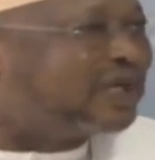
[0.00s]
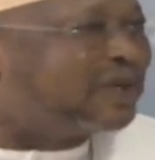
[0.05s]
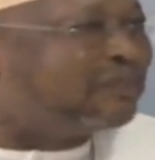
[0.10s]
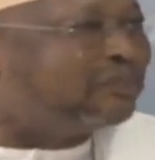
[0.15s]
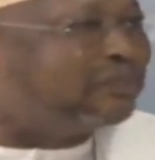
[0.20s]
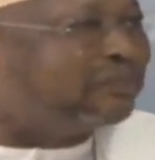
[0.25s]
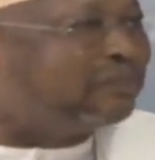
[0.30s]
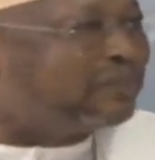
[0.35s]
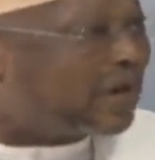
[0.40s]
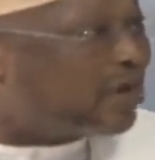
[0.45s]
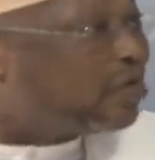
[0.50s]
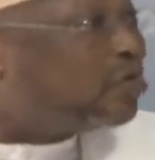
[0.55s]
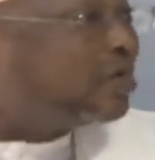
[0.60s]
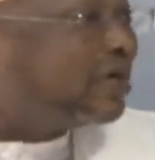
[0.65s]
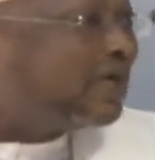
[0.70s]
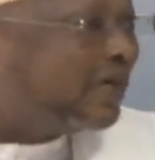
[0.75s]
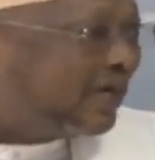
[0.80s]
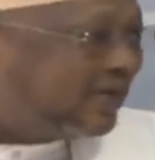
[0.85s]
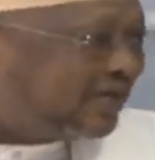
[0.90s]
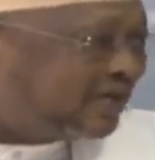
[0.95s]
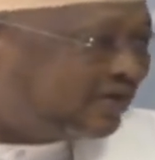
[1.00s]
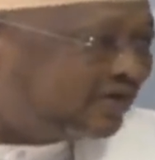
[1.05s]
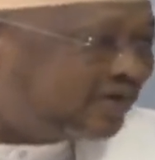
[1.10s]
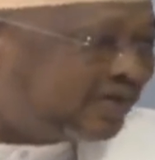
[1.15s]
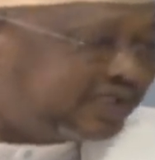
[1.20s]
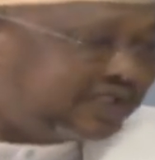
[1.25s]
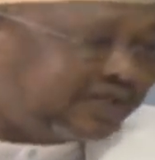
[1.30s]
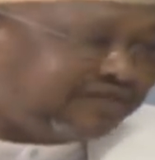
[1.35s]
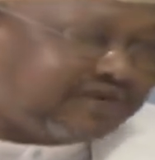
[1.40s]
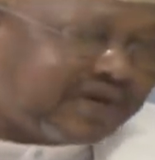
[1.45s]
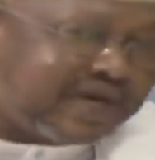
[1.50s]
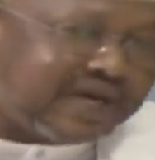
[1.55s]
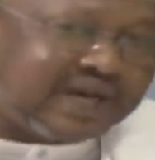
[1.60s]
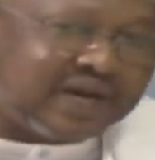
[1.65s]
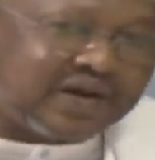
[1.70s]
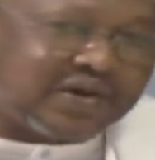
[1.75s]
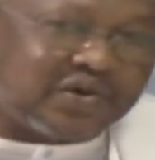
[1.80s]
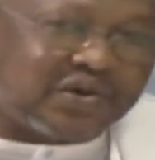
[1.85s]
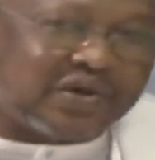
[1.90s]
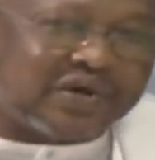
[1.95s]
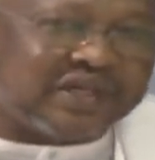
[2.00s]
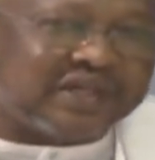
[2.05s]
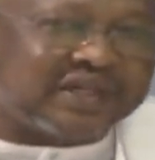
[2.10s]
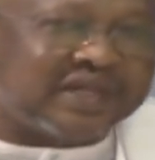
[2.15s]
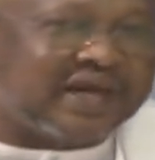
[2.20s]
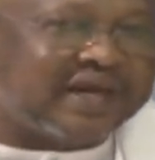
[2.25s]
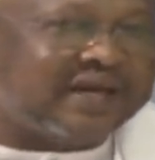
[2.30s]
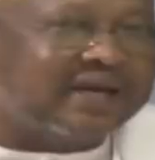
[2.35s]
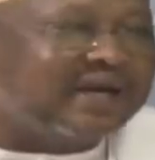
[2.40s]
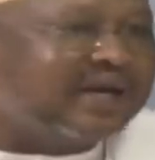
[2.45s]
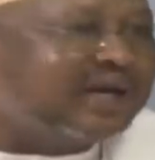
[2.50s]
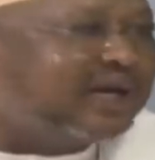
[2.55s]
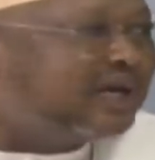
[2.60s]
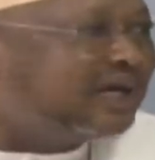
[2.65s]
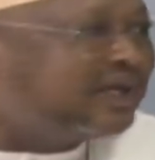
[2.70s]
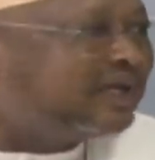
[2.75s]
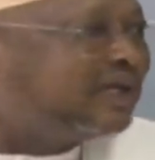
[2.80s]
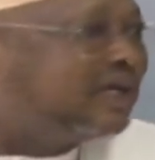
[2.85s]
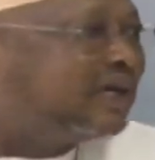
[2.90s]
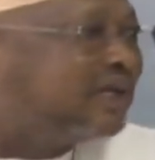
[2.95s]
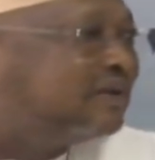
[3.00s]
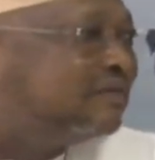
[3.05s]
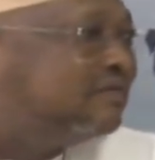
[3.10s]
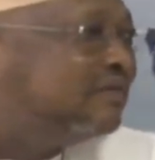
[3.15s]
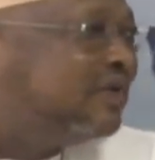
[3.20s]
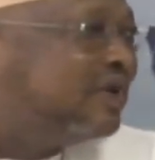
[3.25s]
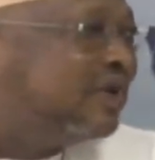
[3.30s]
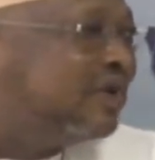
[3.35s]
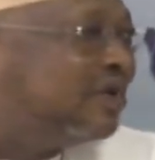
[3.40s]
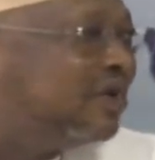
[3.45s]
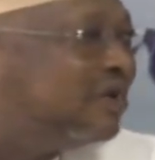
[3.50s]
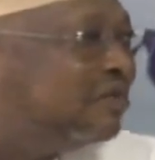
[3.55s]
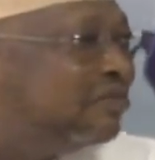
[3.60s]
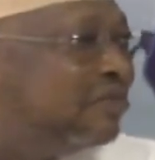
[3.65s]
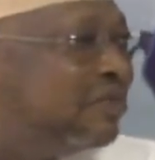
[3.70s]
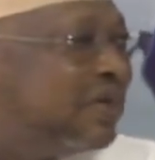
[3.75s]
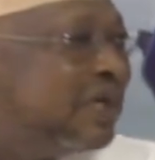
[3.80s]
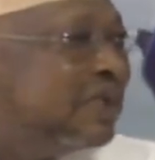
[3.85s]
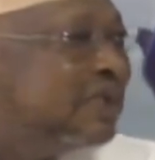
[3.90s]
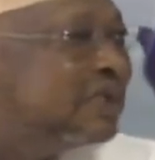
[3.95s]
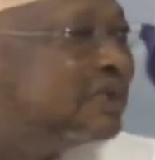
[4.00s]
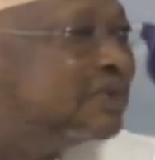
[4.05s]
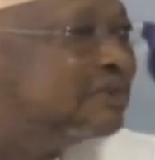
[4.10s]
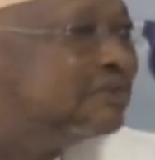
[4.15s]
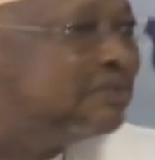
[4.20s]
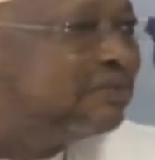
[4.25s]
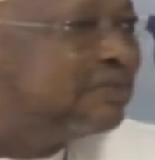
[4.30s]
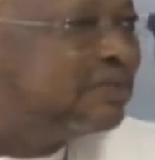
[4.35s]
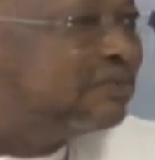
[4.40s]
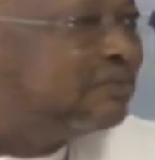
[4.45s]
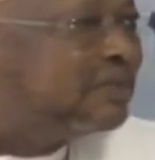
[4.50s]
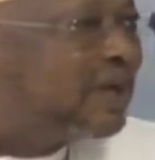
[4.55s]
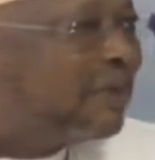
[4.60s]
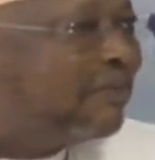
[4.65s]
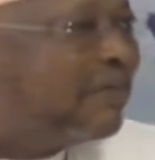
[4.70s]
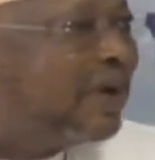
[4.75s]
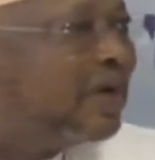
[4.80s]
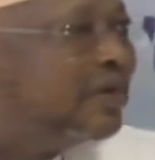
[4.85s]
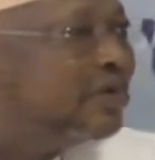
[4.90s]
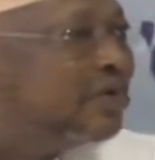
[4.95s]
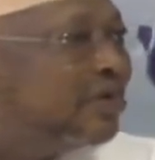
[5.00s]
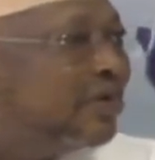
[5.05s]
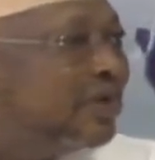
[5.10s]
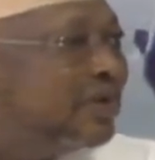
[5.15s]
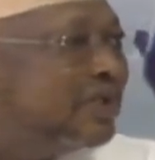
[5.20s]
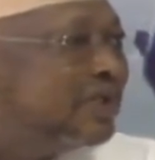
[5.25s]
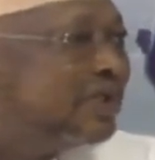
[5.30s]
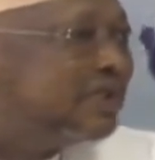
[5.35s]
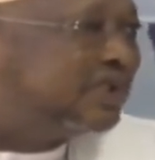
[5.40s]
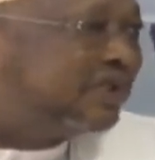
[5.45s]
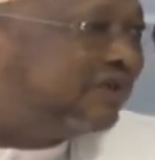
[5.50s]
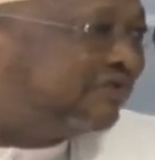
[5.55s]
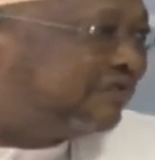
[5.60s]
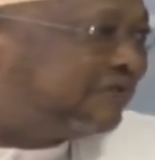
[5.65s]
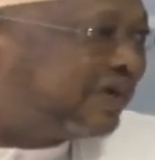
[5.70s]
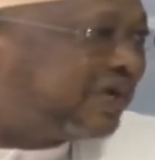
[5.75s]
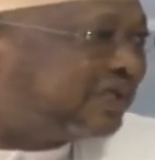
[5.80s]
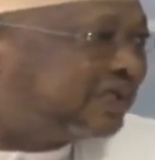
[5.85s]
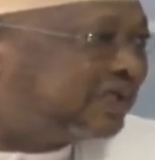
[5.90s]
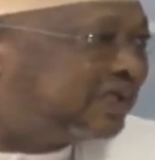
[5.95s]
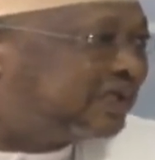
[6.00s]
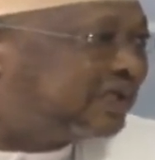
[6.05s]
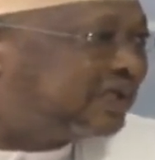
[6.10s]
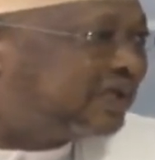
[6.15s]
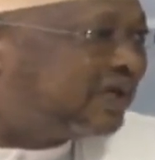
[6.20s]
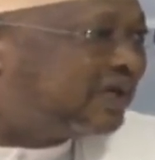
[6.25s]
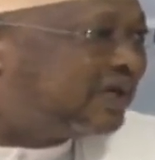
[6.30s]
and parochial interest, if I can call it that, that brings about all these differences.